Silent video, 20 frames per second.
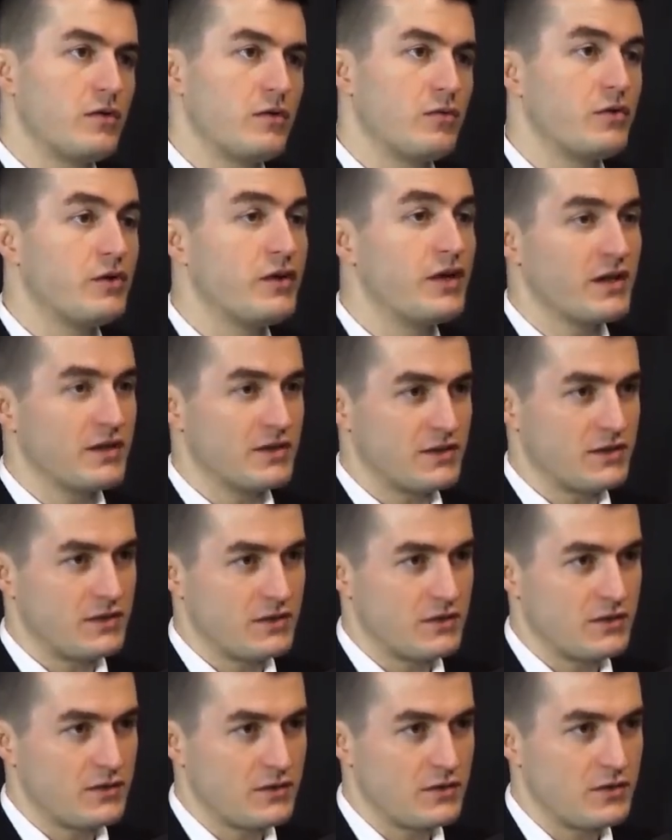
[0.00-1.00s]
Yes. And
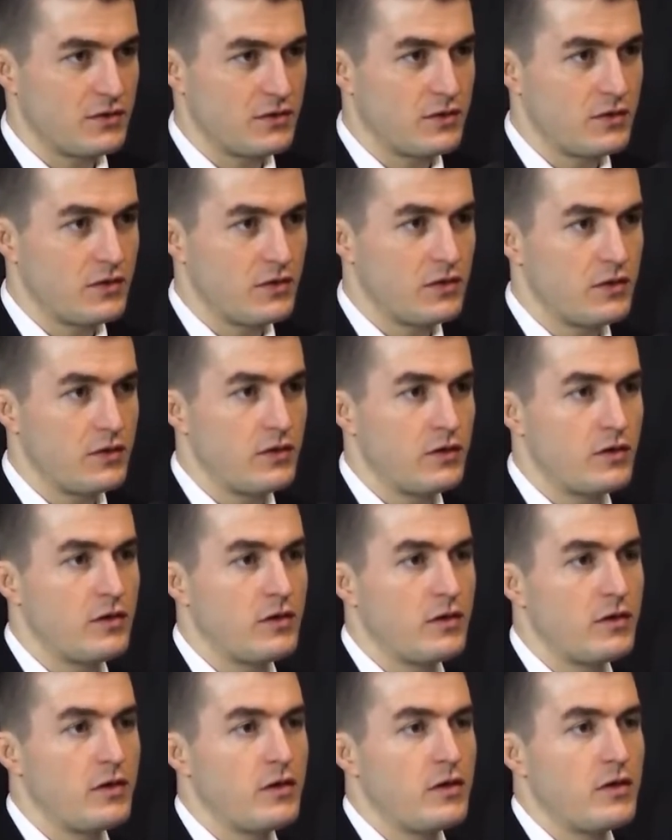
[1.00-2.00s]
he's popular with his
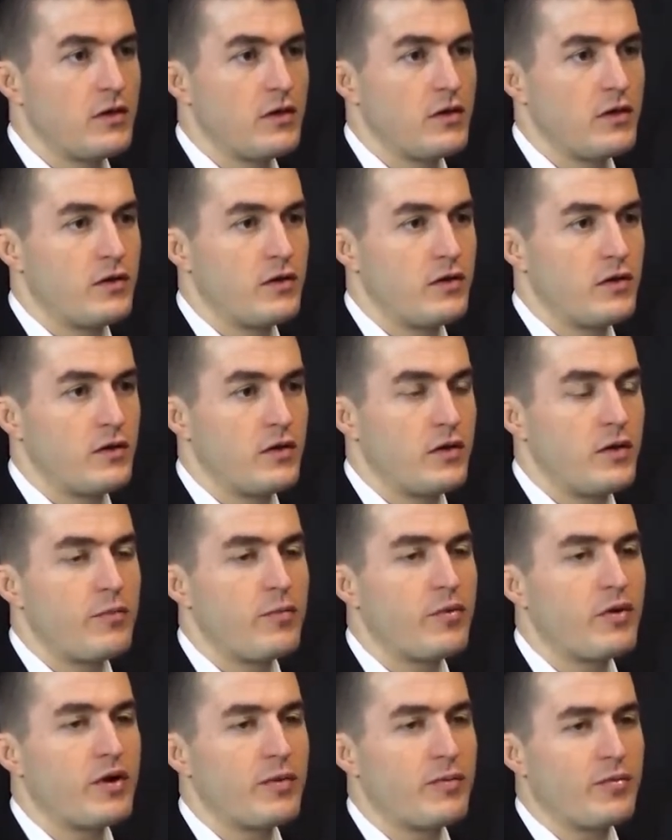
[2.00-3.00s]
people. That's also going to help
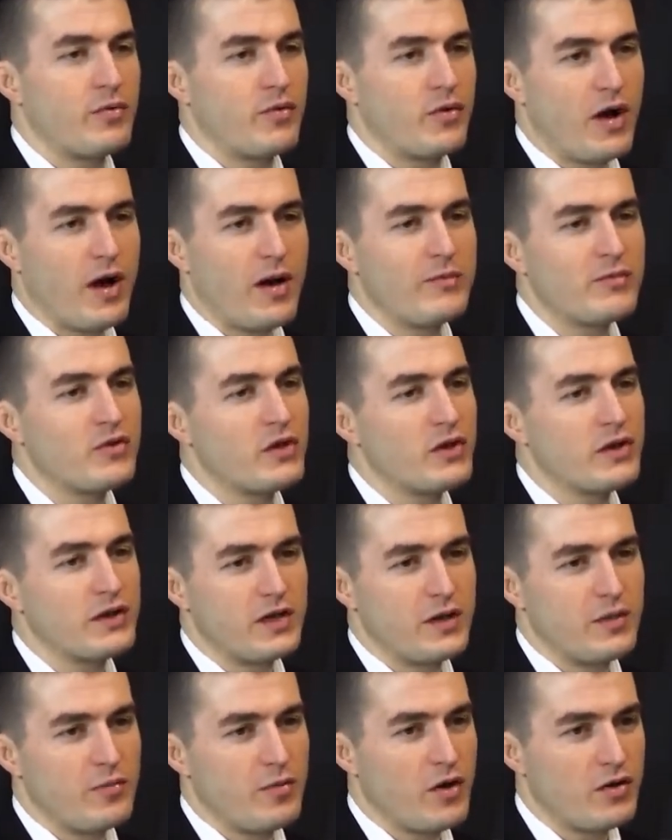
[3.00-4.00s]
enormously. But I'm
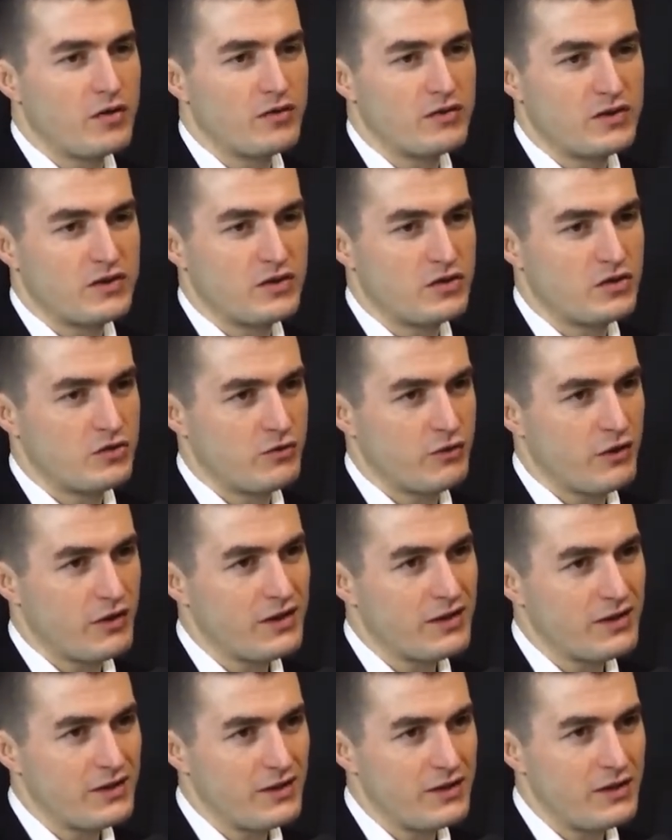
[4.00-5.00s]
talking about
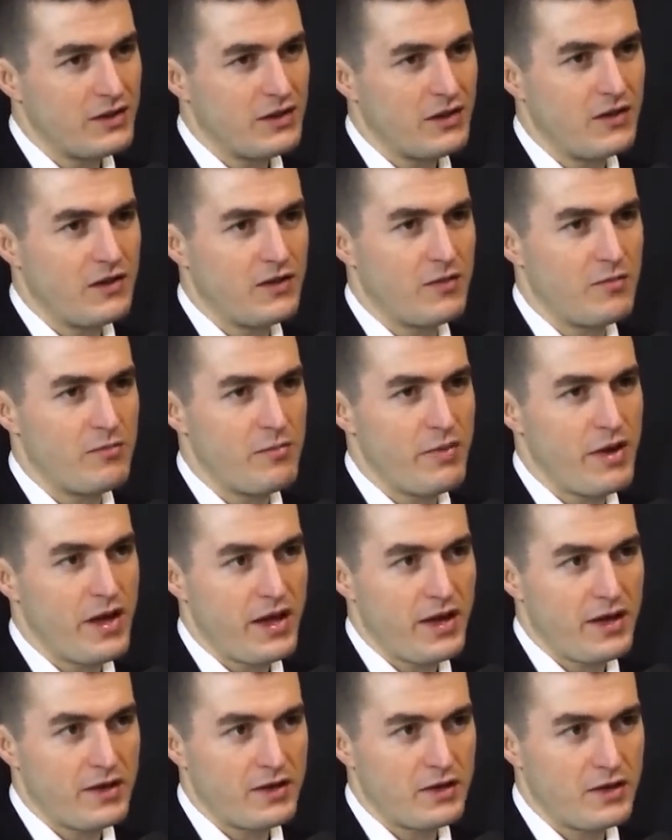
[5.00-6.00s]
strictly the
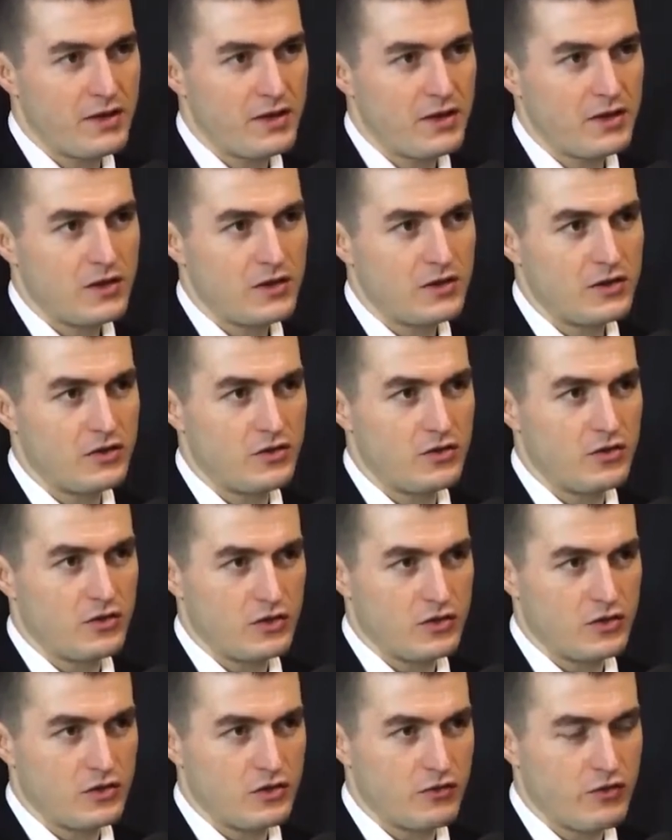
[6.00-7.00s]
man,
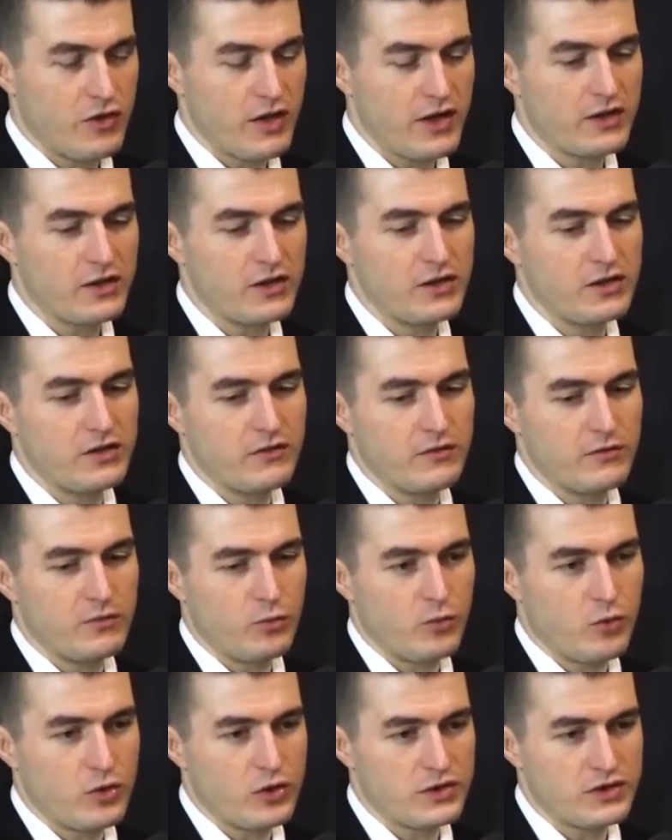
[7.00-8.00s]
directly the
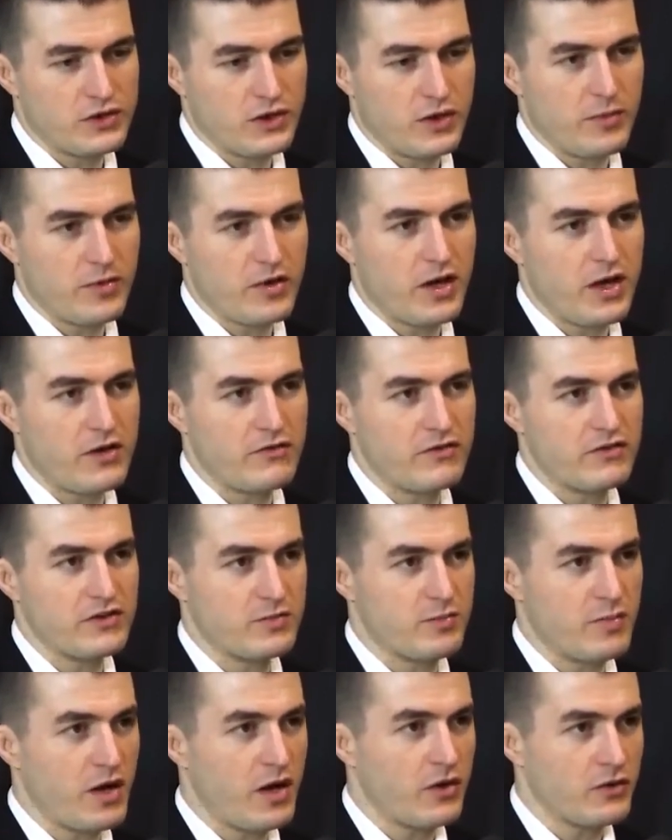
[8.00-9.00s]
words coming out of
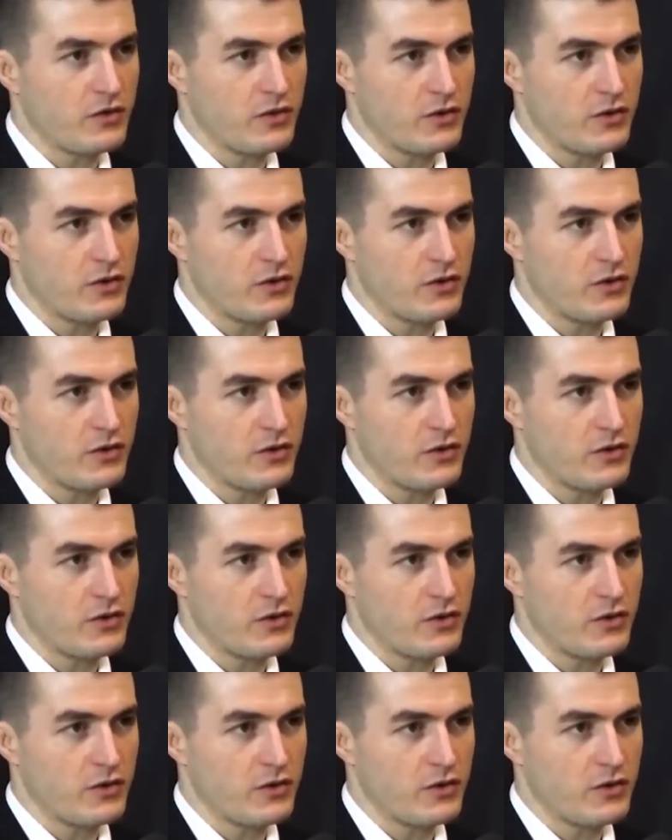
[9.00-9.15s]
his mouth.